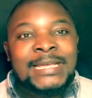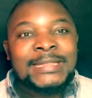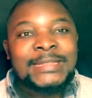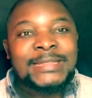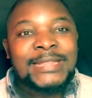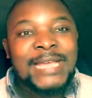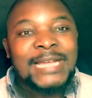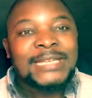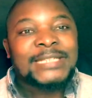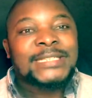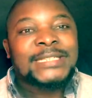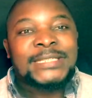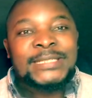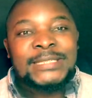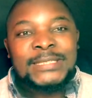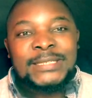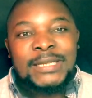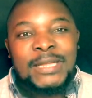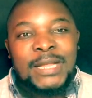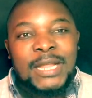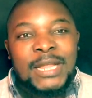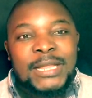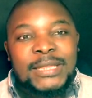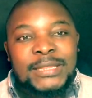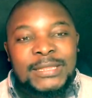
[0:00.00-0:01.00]

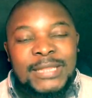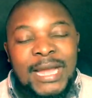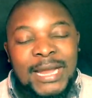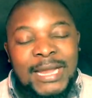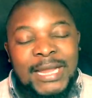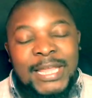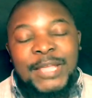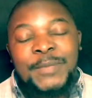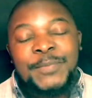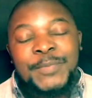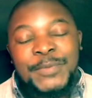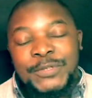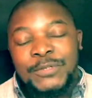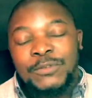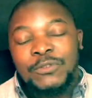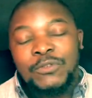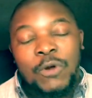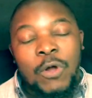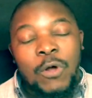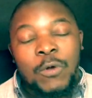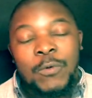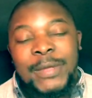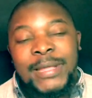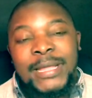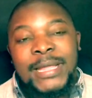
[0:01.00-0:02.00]
that keeps
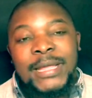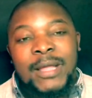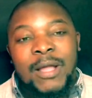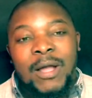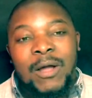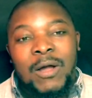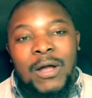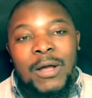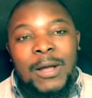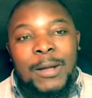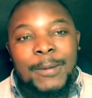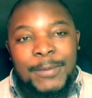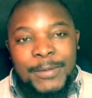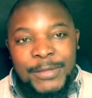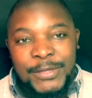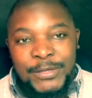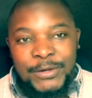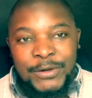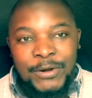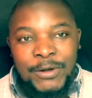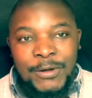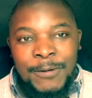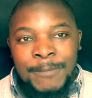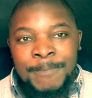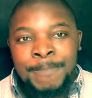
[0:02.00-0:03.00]
growing, you
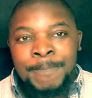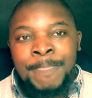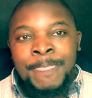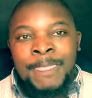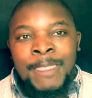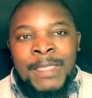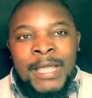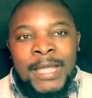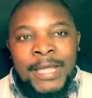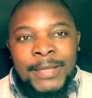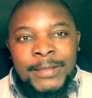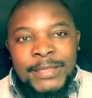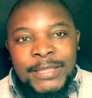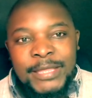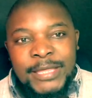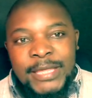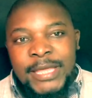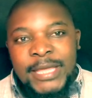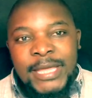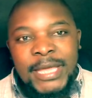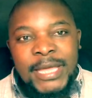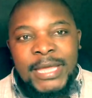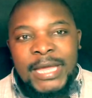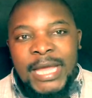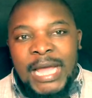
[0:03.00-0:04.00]
know,
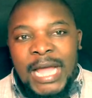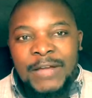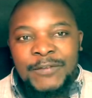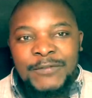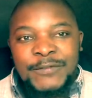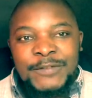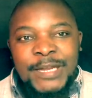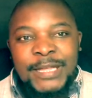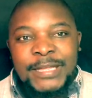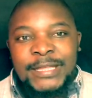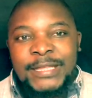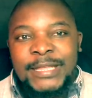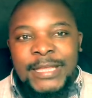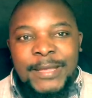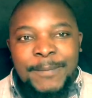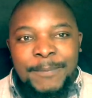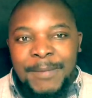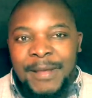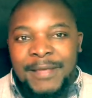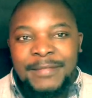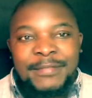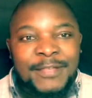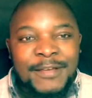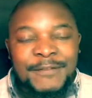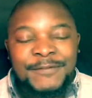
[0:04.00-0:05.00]
year after year,
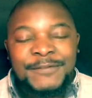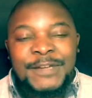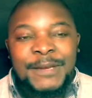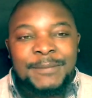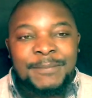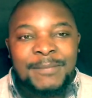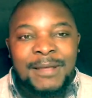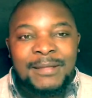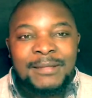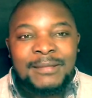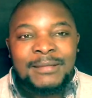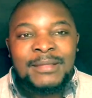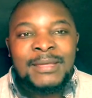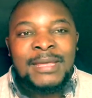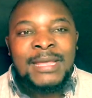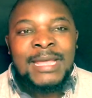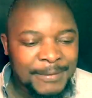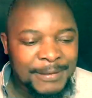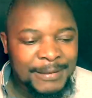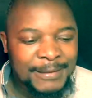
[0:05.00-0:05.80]
month after month.